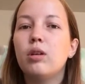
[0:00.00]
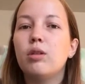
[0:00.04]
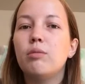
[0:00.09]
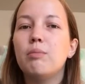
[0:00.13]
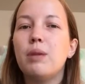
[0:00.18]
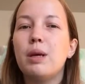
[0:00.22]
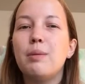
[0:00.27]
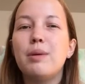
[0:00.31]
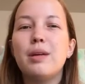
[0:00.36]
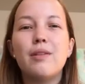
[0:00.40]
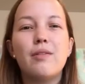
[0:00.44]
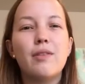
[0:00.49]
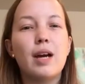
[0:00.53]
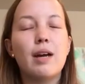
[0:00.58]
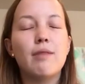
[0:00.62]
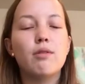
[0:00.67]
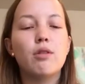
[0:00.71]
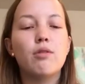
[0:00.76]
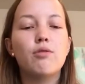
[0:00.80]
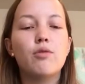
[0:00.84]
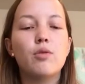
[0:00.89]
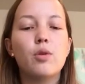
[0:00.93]
maybe a
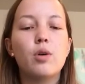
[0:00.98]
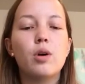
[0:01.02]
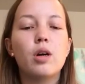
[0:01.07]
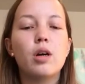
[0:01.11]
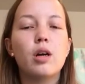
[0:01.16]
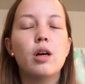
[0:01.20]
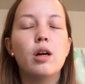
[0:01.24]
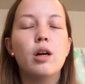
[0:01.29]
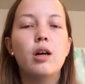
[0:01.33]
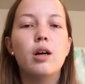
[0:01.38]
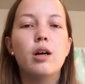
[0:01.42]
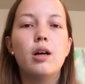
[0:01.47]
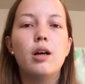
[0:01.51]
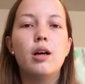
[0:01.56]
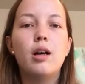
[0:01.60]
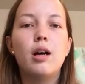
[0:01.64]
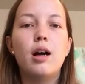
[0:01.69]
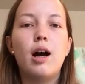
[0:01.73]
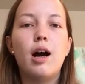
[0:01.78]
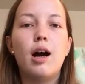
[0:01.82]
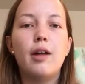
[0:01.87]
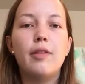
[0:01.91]
504
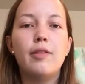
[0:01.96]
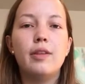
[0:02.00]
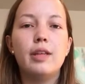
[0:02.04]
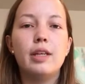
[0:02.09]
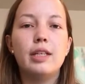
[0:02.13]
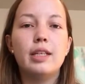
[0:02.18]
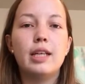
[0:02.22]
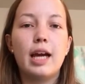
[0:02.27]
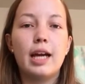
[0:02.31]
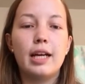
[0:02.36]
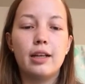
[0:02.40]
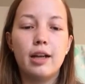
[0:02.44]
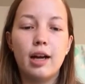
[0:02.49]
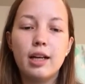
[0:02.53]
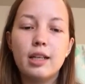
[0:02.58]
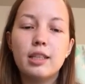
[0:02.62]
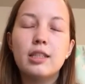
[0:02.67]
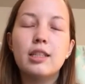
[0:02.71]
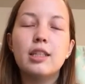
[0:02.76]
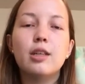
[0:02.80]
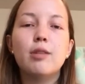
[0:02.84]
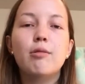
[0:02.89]
on the
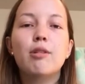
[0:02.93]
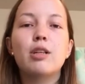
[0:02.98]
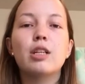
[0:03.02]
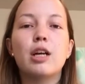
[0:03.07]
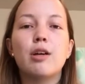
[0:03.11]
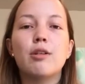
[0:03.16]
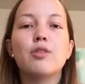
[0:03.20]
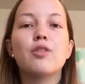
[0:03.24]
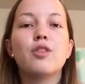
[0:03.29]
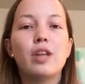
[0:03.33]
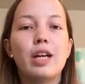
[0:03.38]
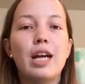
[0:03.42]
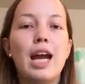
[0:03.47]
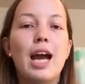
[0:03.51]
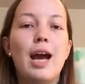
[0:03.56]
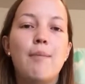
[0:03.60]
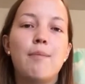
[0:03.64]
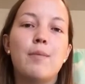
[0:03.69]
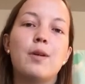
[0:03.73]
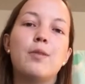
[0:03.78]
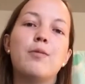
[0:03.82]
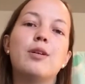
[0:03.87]
diagnostic, which I was very
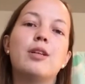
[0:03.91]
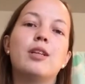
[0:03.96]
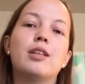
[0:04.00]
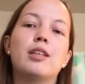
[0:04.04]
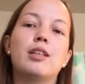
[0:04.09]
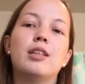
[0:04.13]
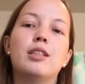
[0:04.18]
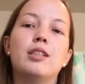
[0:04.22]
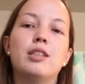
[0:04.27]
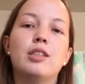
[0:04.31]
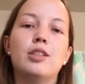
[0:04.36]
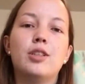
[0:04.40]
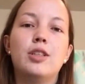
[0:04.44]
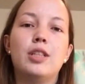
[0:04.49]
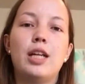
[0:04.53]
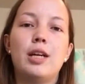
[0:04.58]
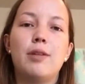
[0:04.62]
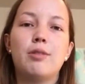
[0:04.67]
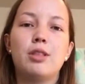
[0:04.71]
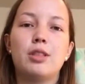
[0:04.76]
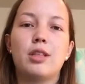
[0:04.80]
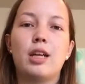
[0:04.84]
happy with considering
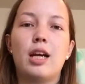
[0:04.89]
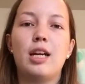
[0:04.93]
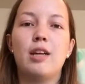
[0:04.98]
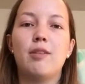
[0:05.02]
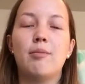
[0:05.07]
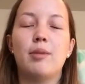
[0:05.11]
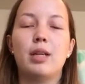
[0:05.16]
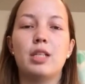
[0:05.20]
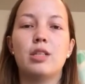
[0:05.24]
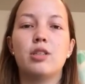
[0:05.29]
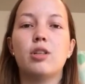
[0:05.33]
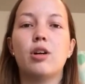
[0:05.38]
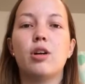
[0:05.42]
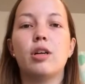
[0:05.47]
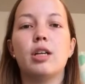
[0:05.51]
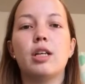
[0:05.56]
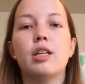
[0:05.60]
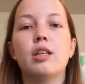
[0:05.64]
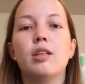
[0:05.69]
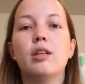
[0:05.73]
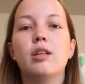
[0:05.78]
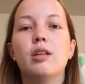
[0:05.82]
that was kind of my
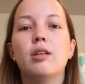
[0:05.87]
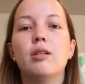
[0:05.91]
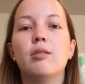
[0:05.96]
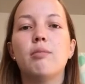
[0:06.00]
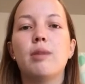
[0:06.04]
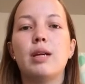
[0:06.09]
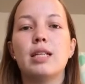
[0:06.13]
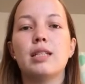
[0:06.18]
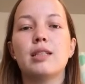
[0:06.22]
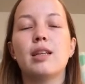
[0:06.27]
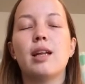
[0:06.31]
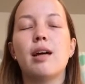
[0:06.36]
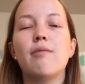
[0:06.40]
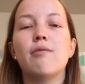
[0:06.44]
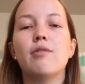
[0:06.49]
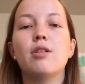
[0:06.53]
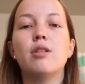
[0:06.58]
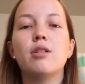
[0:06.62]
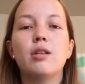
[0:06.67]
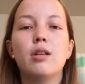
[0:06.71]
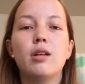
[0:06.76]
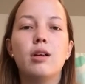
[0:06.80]
starting base
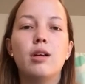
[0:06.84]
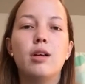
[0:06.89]
level.